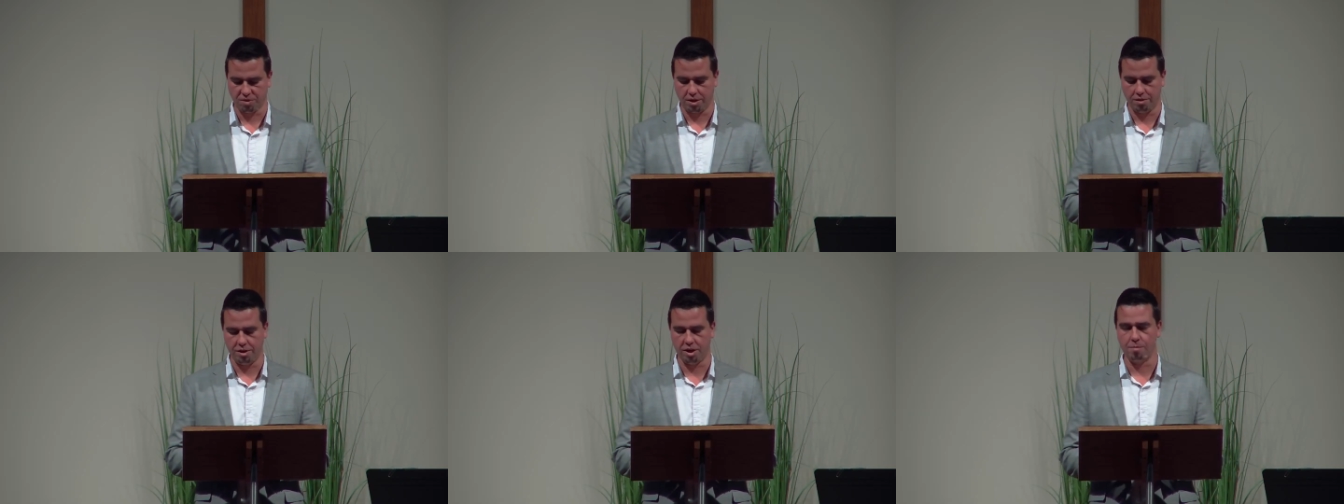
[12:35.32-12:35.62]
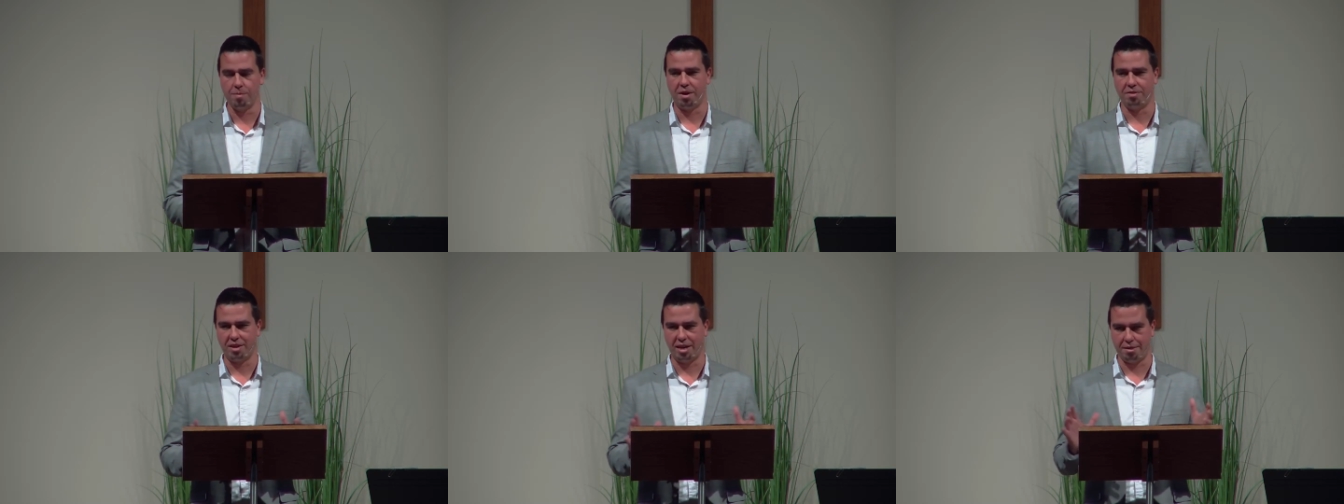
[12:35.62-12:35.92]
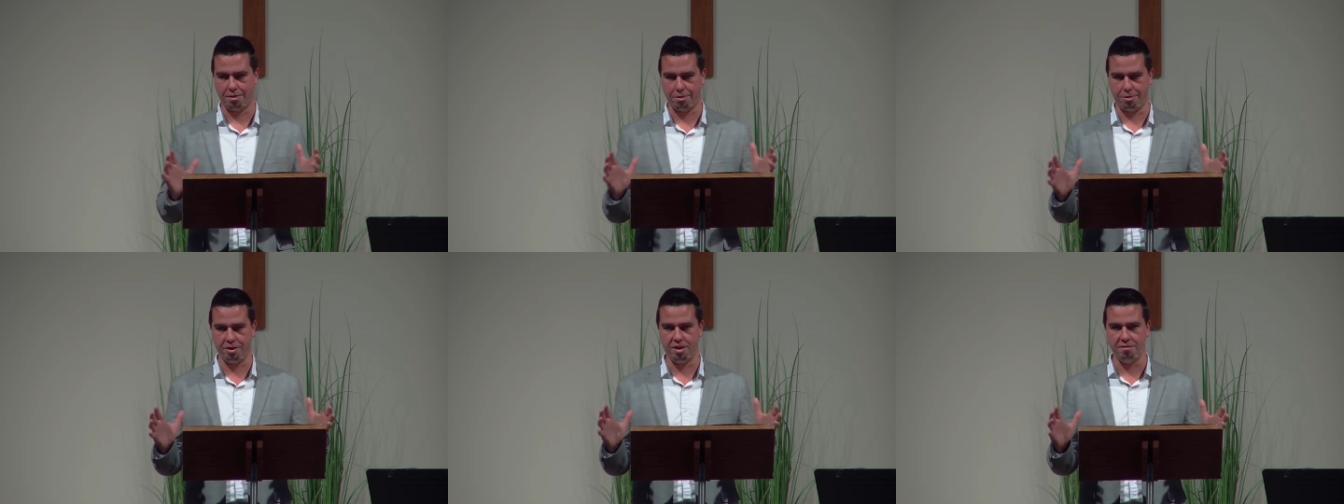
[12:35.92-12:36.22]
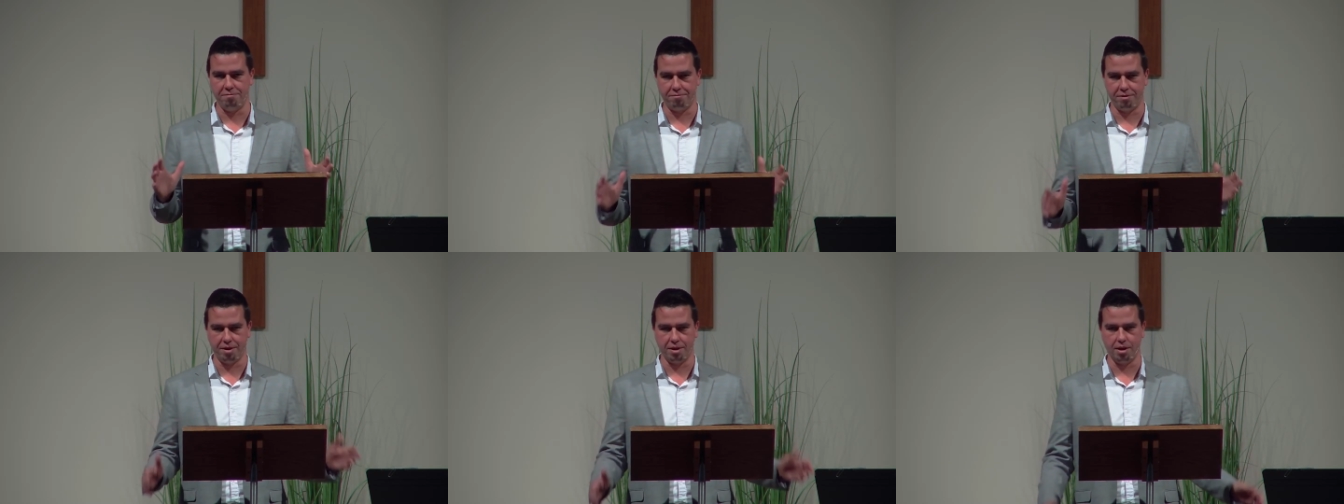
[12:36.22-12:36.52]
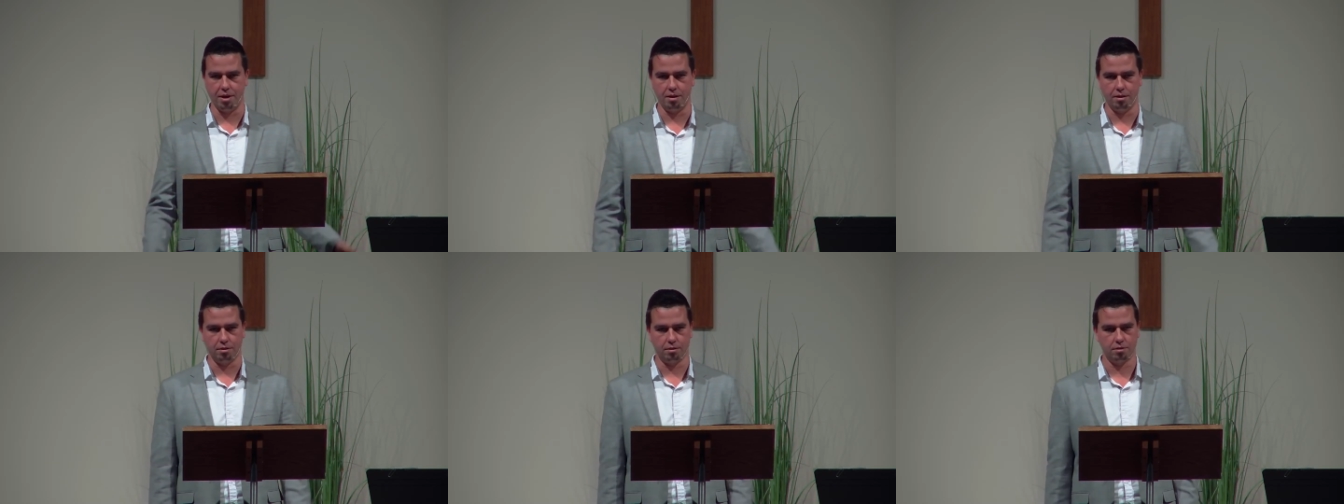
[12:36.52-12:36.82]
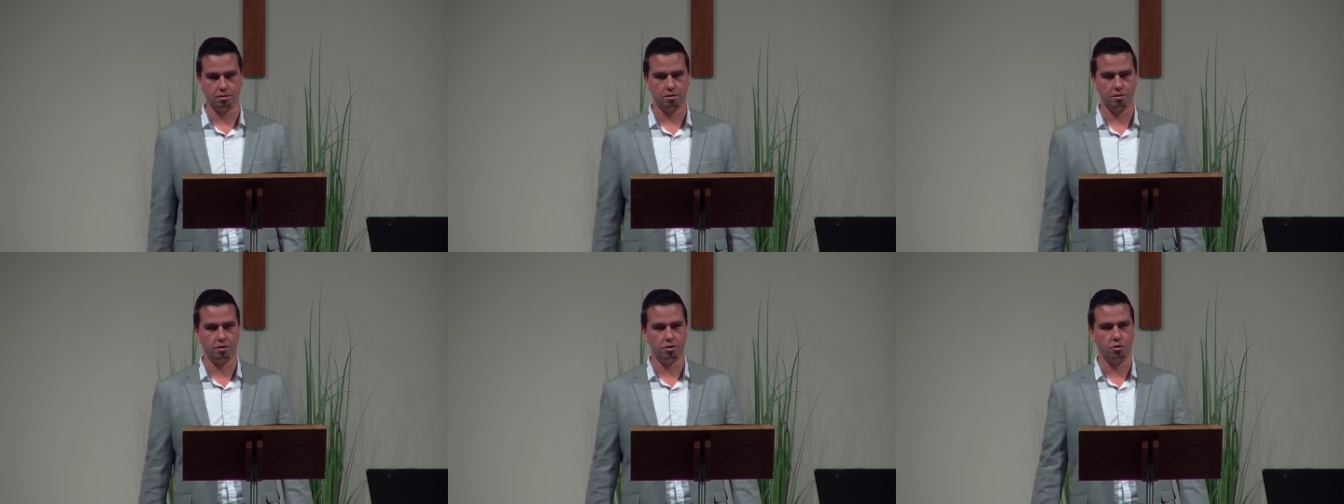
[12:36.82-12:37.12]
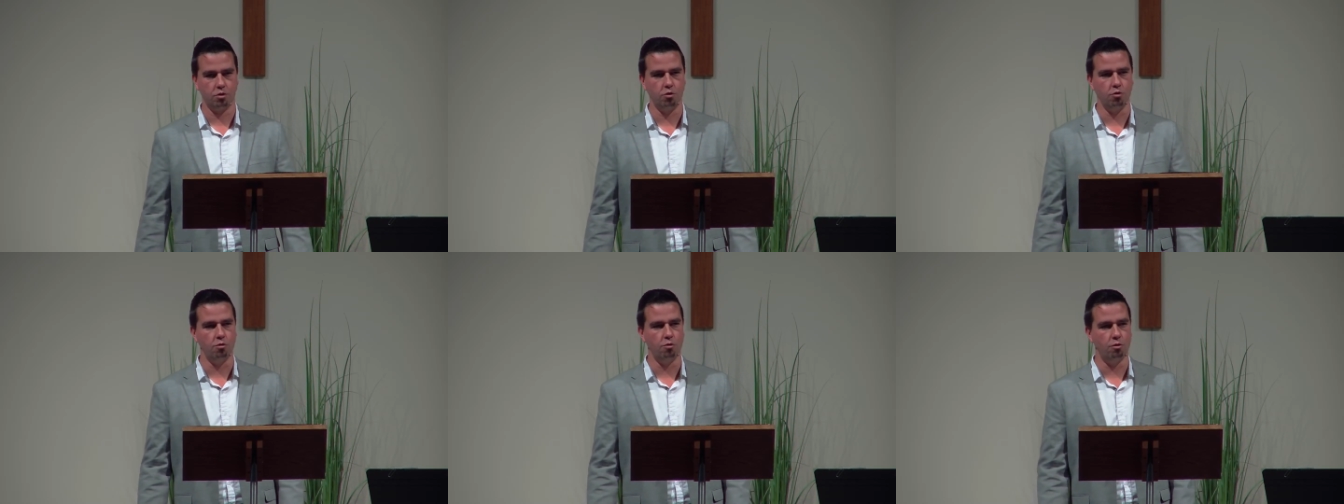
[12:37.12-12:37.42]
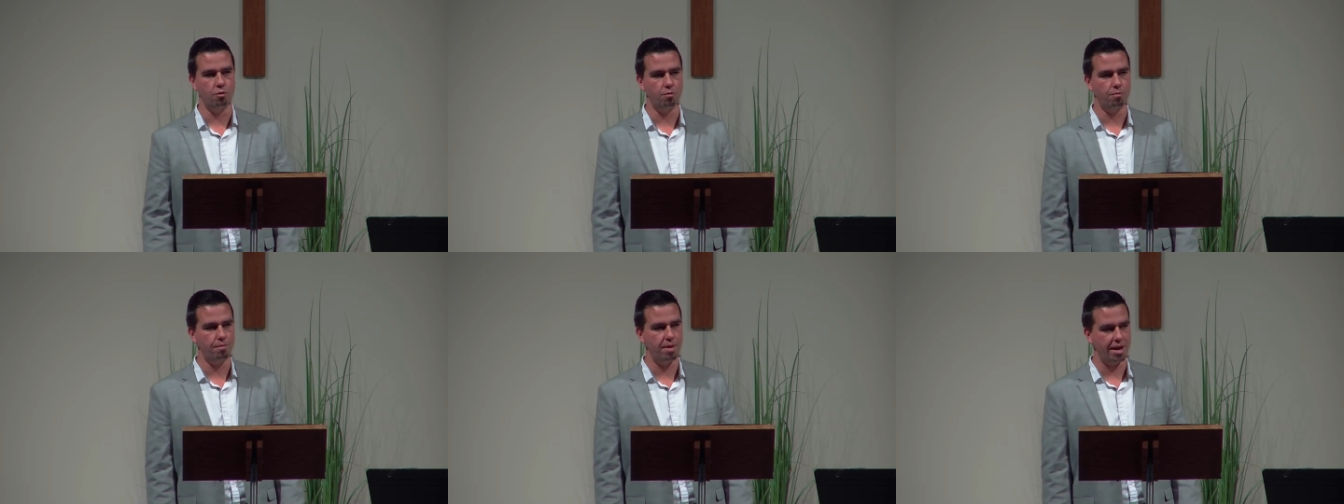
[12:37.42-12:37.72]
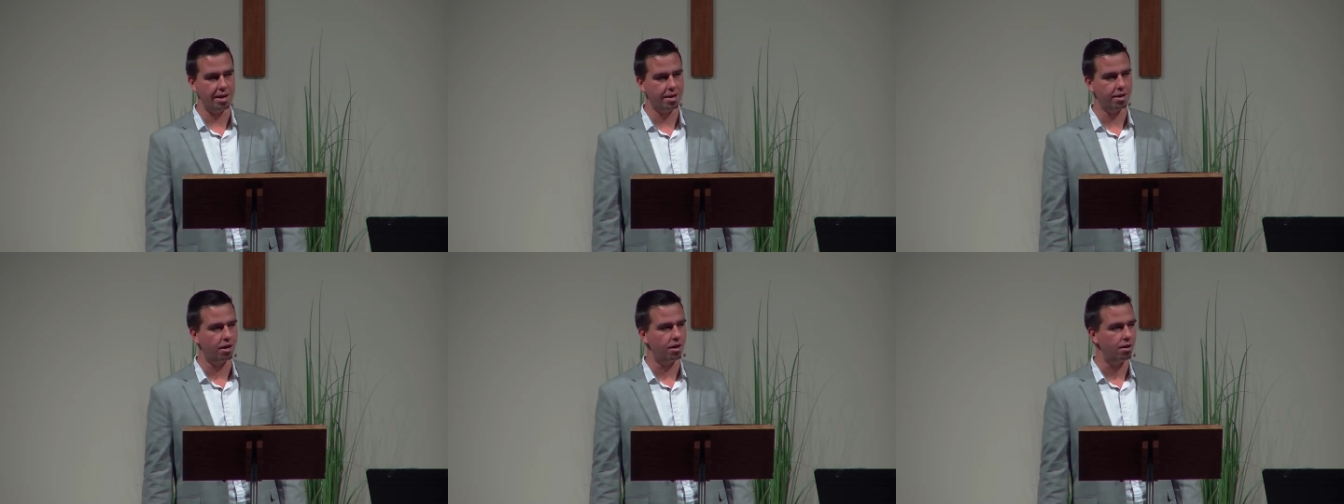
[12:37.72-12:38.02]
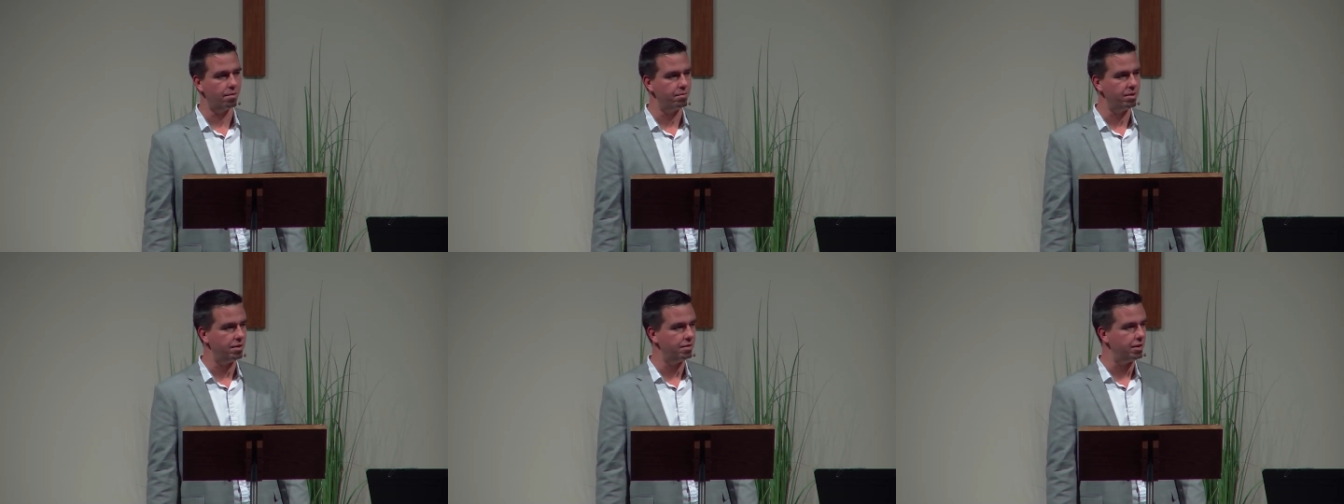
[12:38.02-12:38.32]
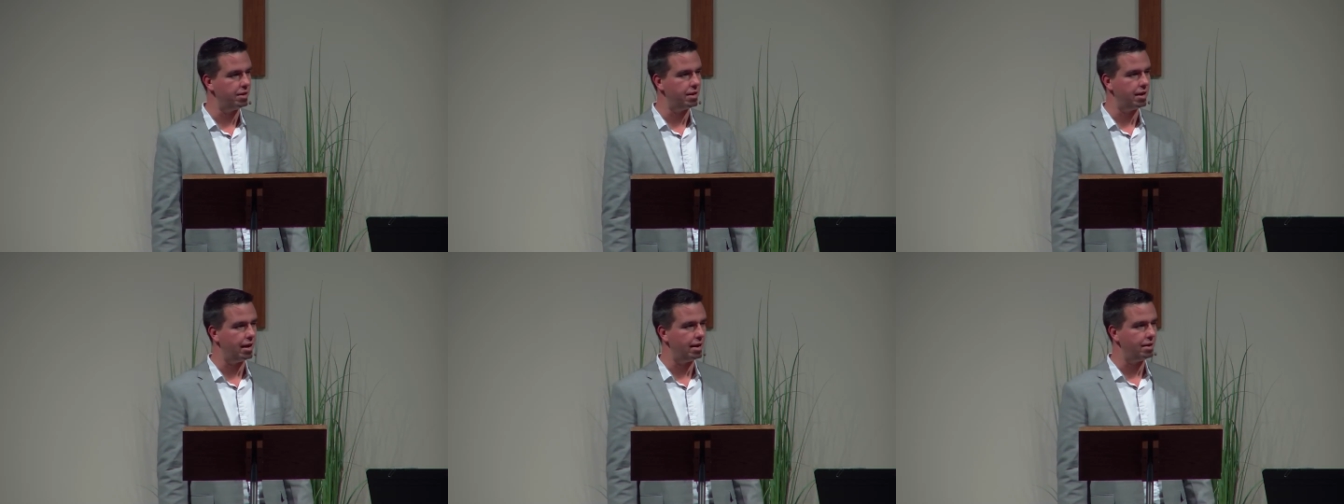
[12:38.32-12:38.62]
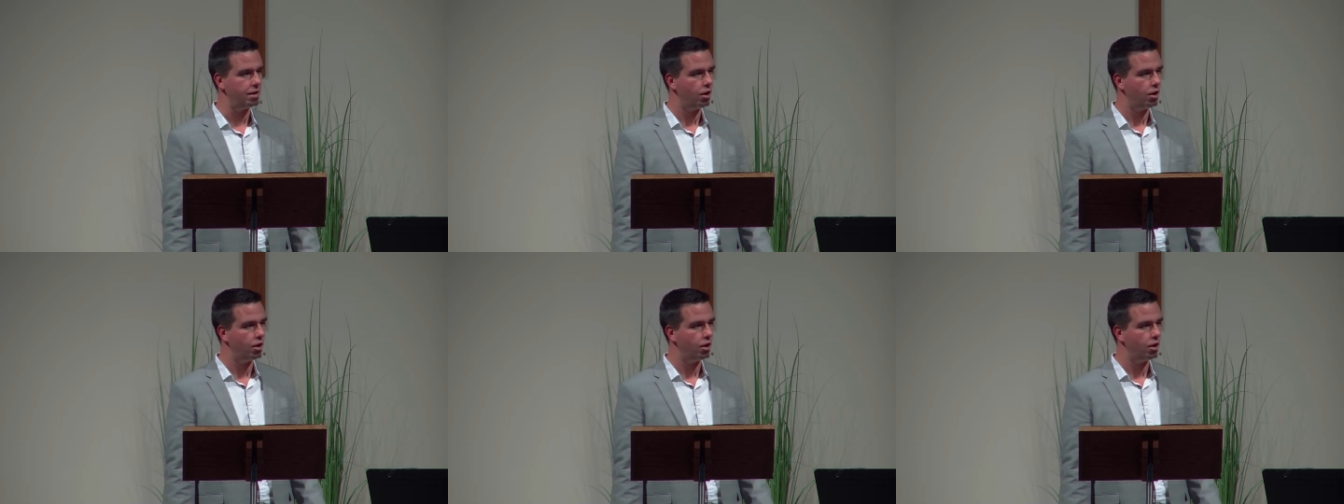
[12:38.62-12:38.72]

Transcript: Think about that thief again who may come in the night.